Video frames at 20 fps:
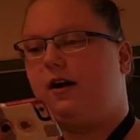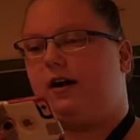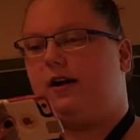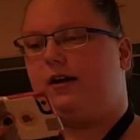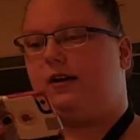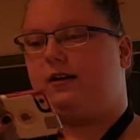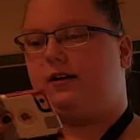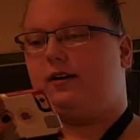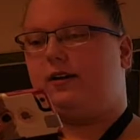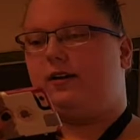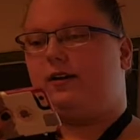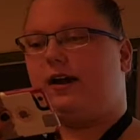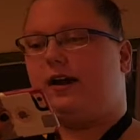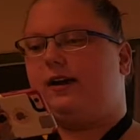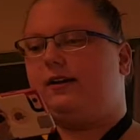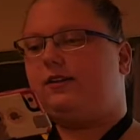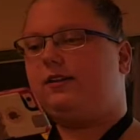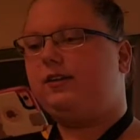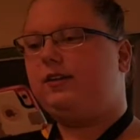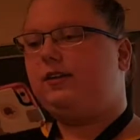In
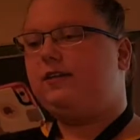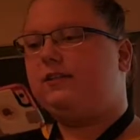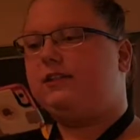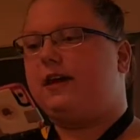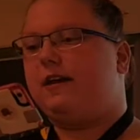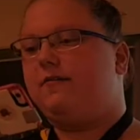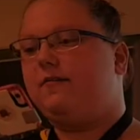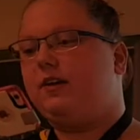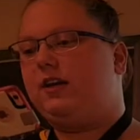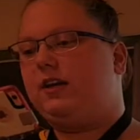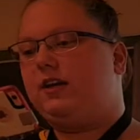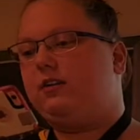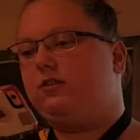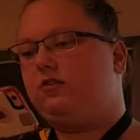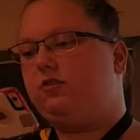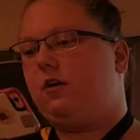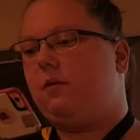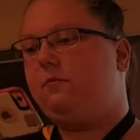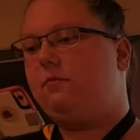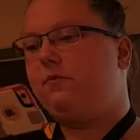1970,
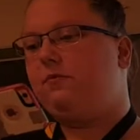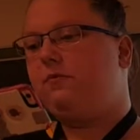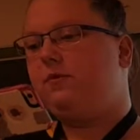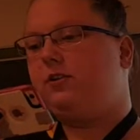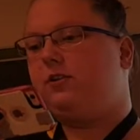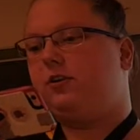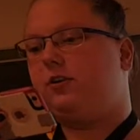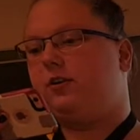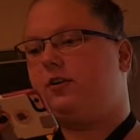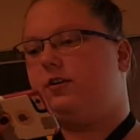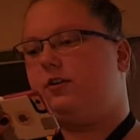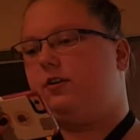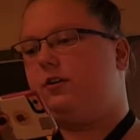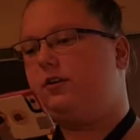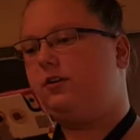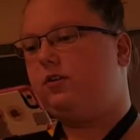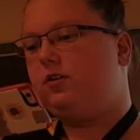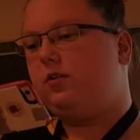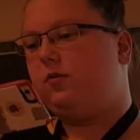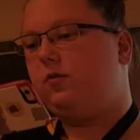Intrepid
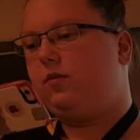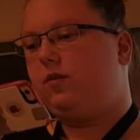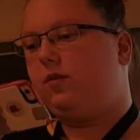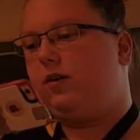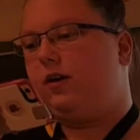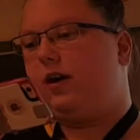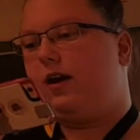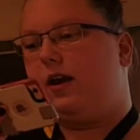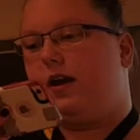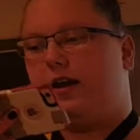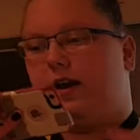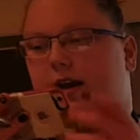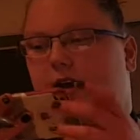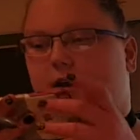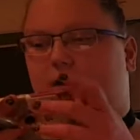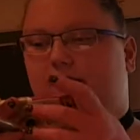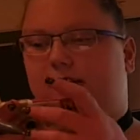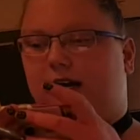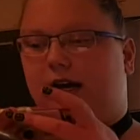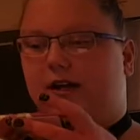returned to an
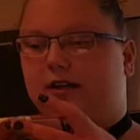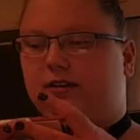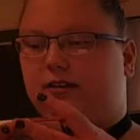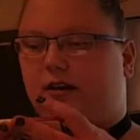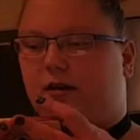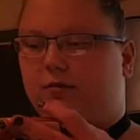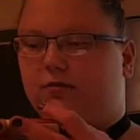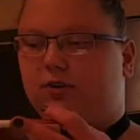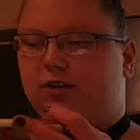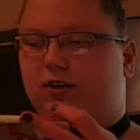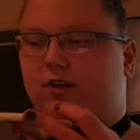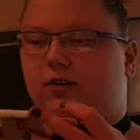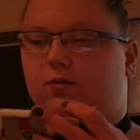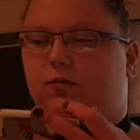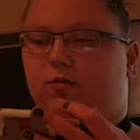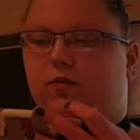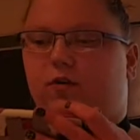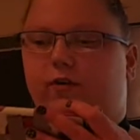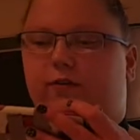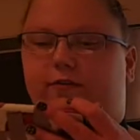
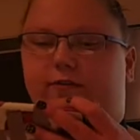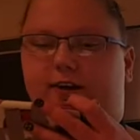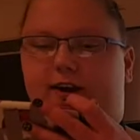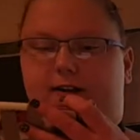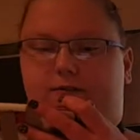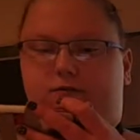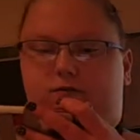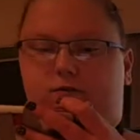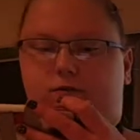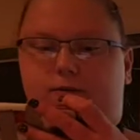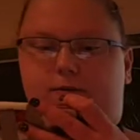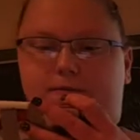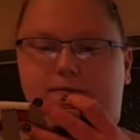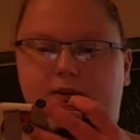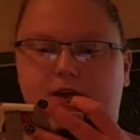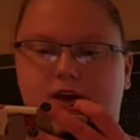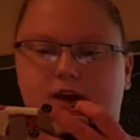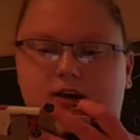anti-submarine warfare role,